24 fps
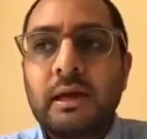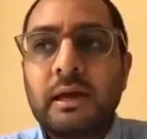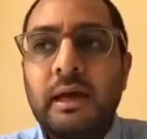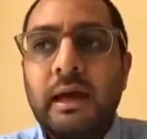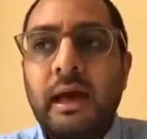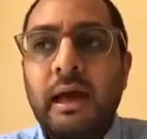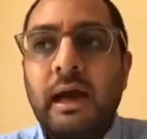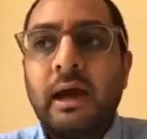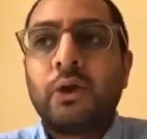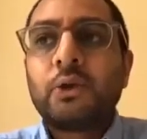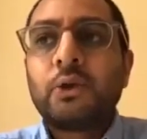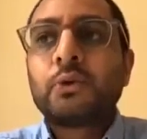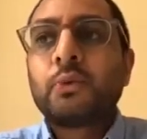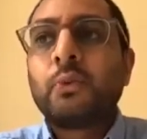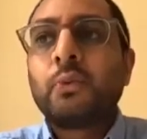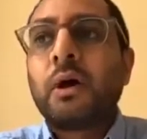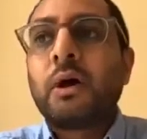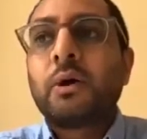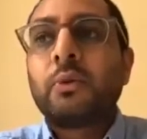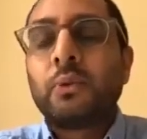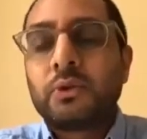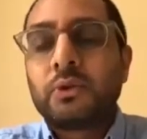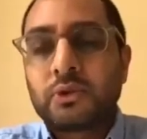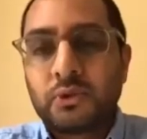how do I
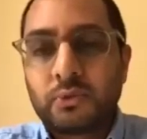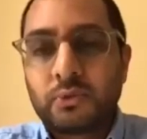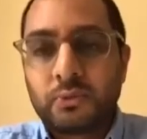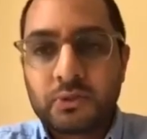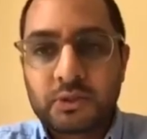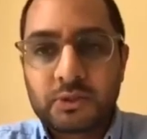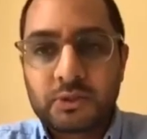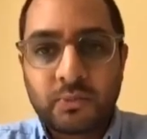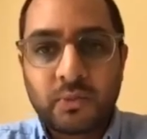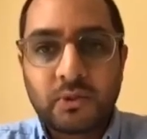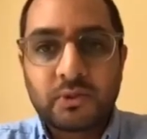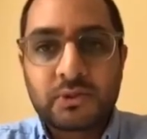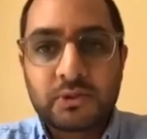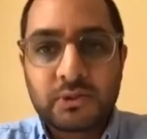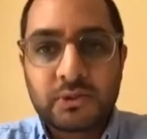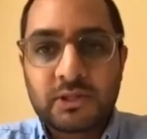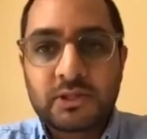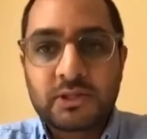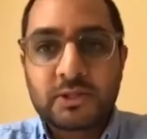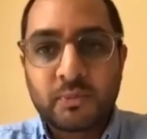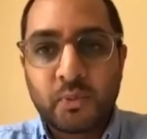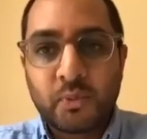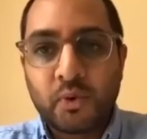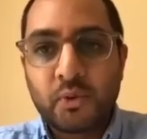want to respond to
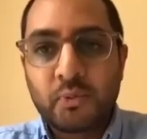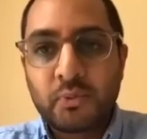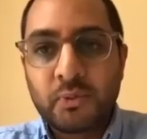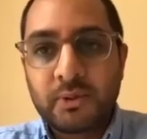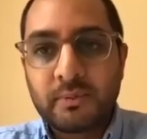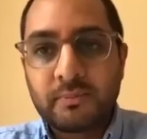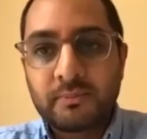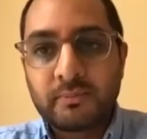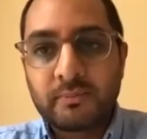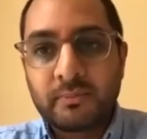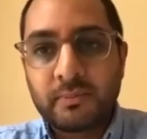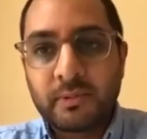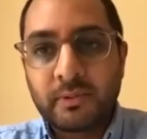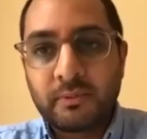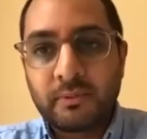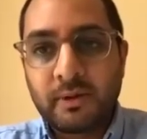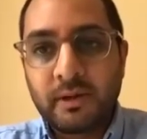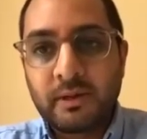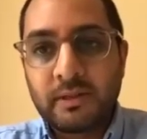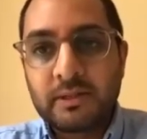this moment, right?